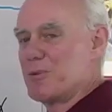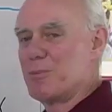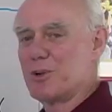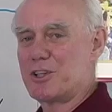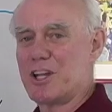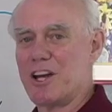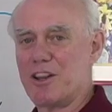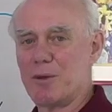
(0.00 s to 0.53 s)
to
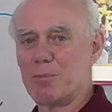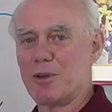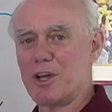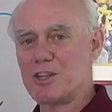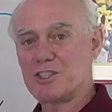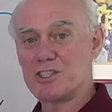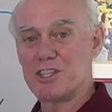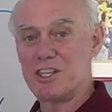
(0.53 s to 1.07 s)
put down the
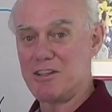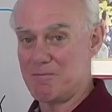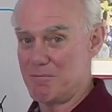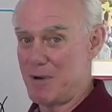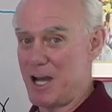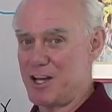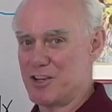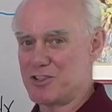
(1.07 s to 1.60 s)
plus c
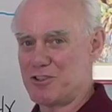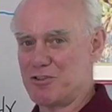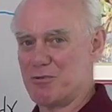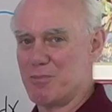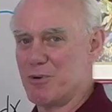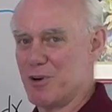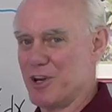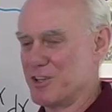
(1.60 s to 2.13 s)
minus 2
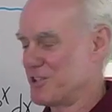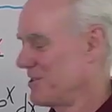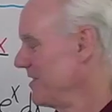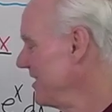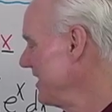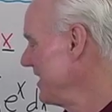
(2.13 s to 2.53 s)
points.